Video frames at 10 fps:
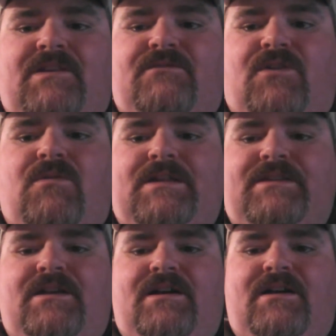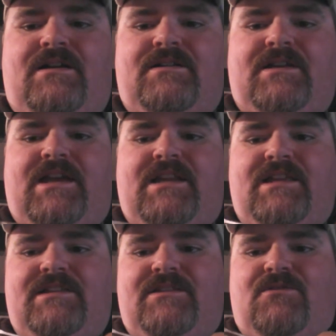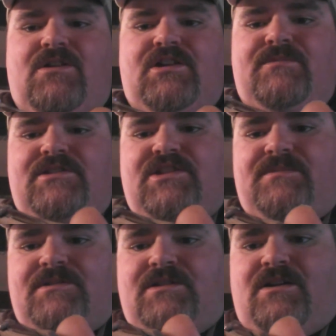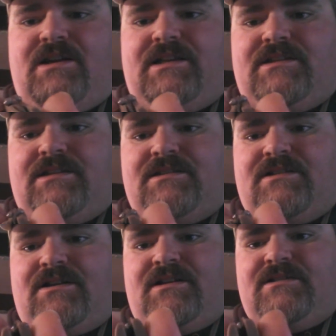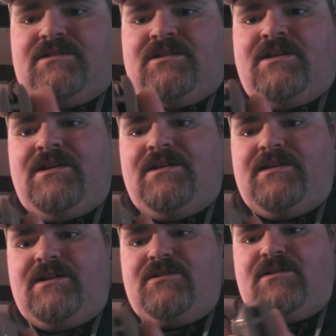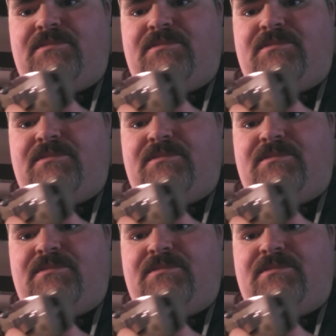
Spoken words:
for what they are, and the workmanship that's gone into this, guys, they're